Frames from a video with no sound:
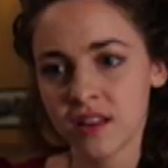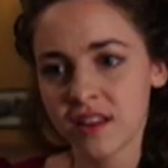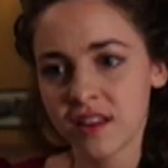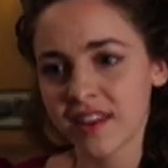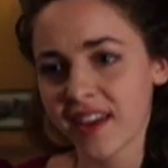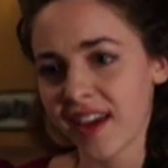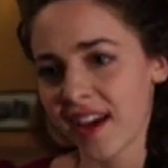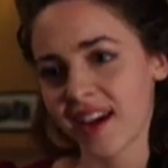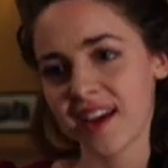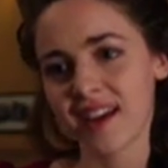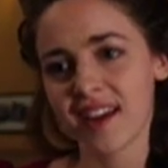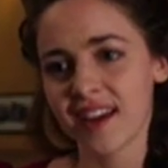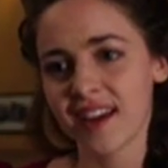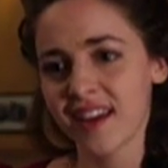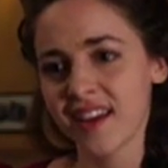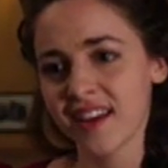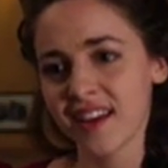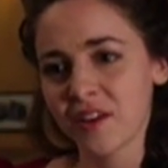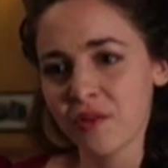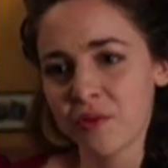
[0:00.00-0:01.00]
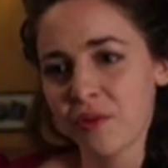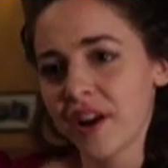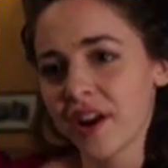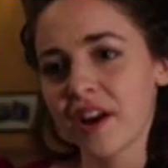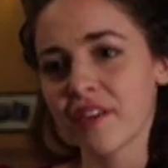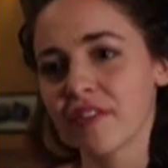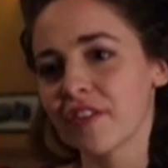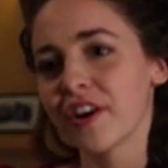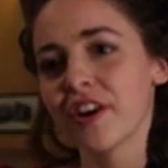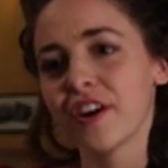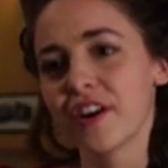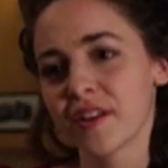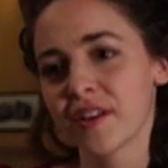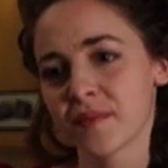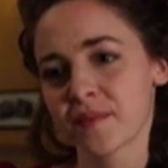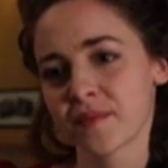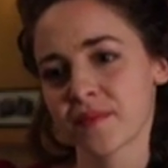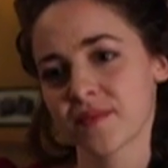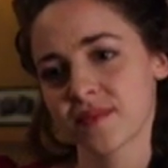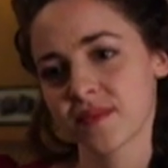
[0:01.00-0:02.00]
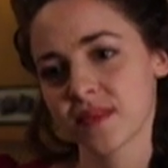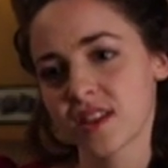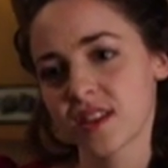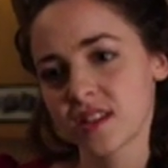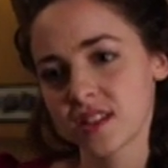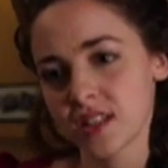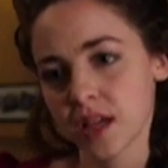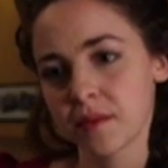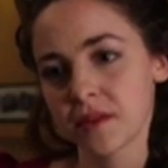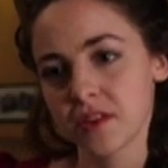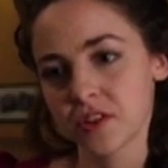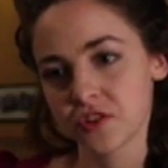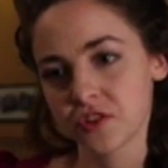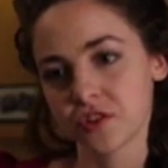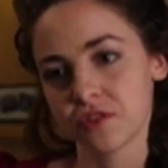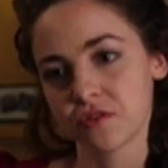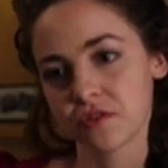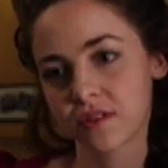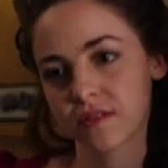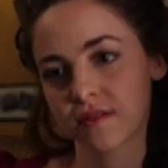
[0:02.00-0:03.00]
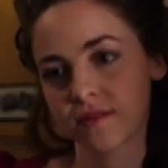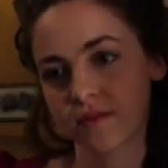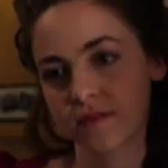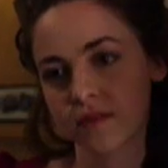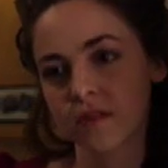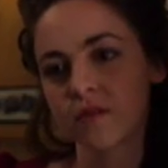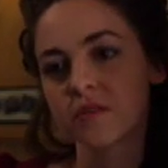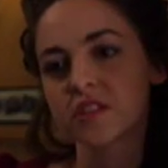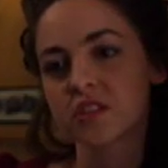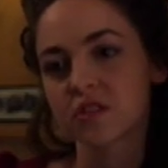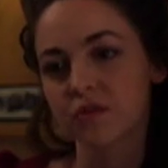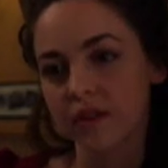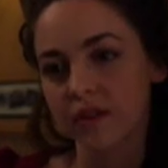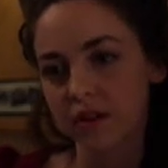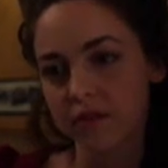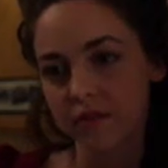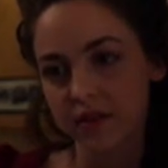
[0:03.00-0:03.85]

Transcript: Yeah, whatever. Tell me the truth. What's the real